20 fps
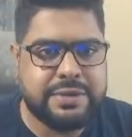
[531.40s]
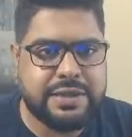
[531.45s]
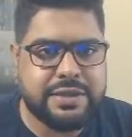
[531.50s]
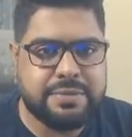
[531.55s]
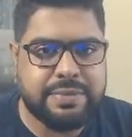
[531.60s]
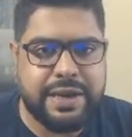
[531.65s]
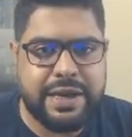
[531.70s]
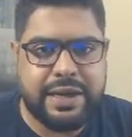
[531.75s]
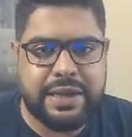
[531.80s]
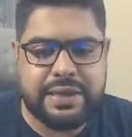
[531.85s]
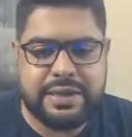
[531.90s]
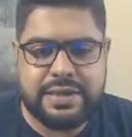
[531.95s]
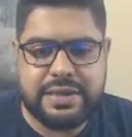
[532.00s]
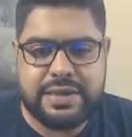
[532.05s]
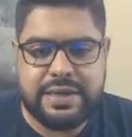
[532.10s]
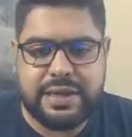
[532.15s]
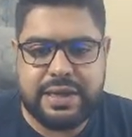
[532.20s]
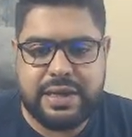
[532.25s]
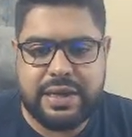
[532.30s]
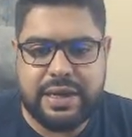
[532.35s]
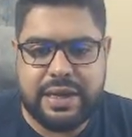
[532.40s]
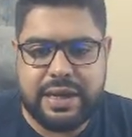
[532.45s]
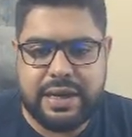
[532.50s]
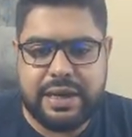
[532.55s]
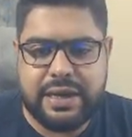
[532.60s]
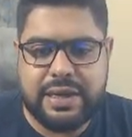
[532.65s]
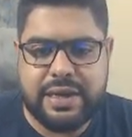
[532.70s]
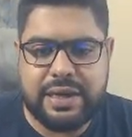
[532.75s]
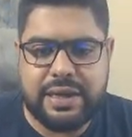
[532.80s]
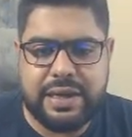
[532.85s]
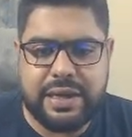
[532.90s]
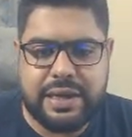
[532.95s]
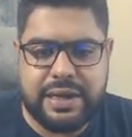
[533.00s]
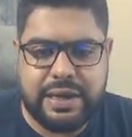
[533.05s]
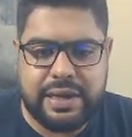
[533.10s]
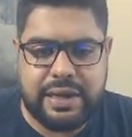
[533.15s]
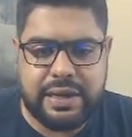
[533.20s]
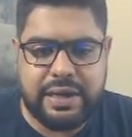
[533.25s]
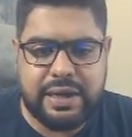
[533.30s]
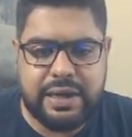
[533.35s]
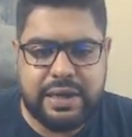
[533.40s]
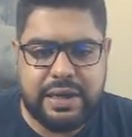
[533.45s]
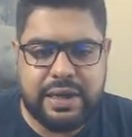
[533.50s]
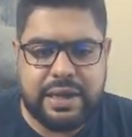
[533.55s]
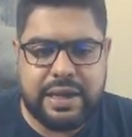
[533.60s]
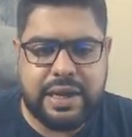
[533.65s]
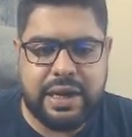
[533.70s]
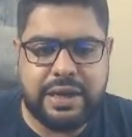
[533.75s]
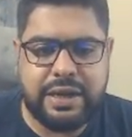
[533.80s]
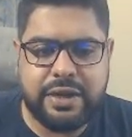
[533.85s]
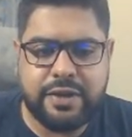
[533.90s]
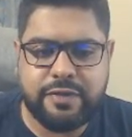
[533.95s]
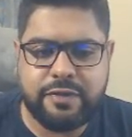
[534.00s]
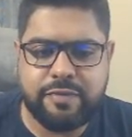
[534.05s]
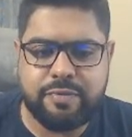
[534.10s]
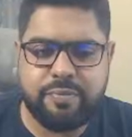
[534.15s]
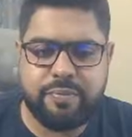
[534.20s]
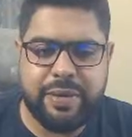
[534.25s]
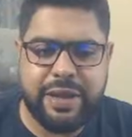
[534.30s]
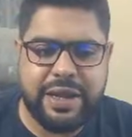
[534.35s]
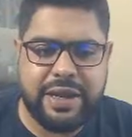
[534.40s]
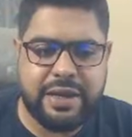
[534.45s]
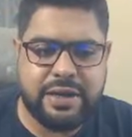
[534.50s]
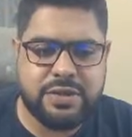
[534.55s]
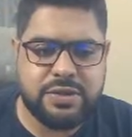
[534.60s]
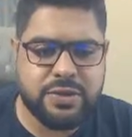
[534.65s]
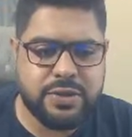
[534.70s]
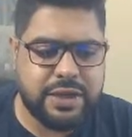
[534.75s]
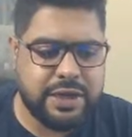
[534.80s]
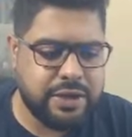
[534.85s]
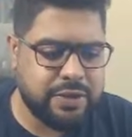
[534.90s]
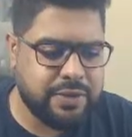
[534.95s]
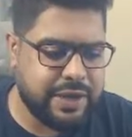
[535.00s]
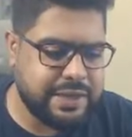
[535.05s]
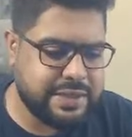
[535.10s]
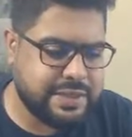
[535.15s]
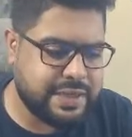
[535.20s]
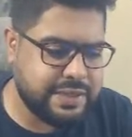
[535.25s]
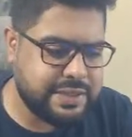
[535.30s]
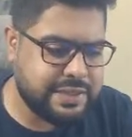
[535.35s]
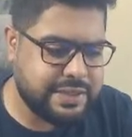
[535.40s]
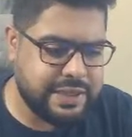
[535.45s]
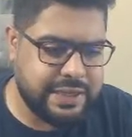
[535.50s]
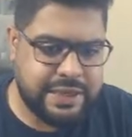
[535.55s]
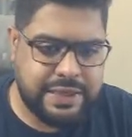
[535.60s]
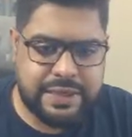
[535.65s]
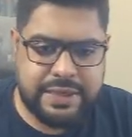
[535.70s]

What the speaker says: made it a little kind of bigger so that you guys can see.